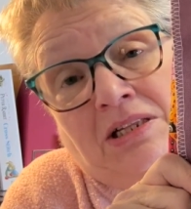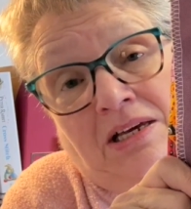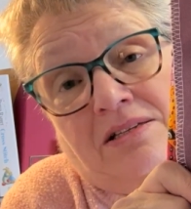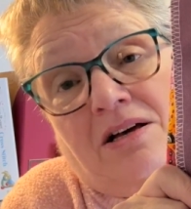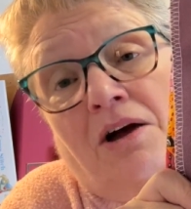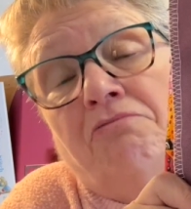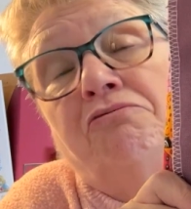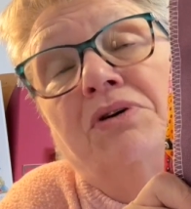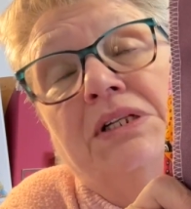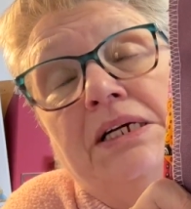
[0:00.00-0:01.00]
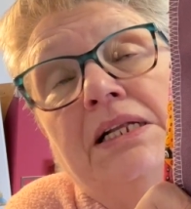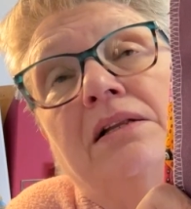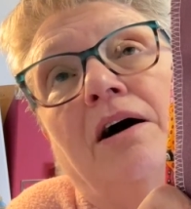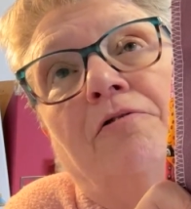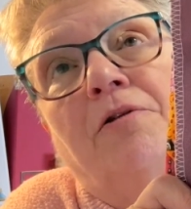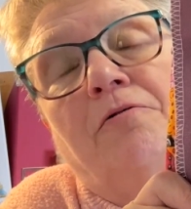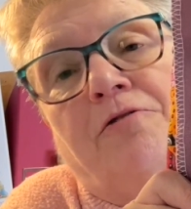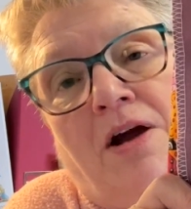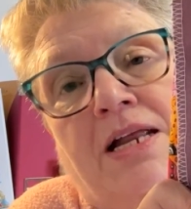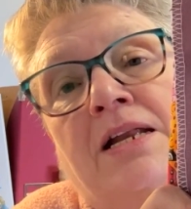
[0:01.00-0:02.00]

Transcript: this. I really love Friday